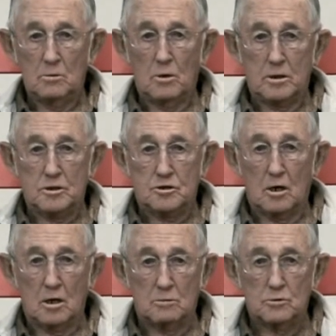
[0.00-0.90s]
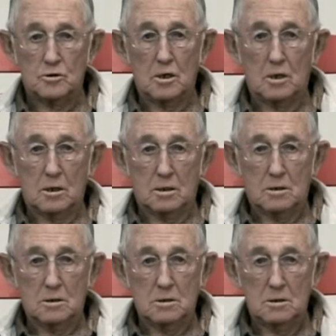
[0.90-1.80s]
what this island was like
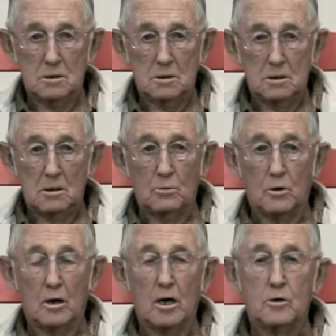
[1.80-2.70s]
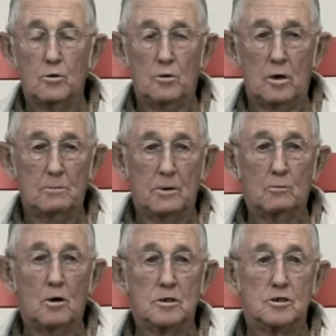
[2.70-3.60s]
when I grew up
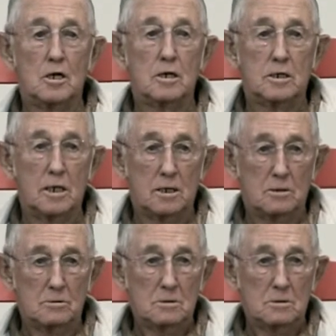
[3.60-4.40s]
and what it's like now.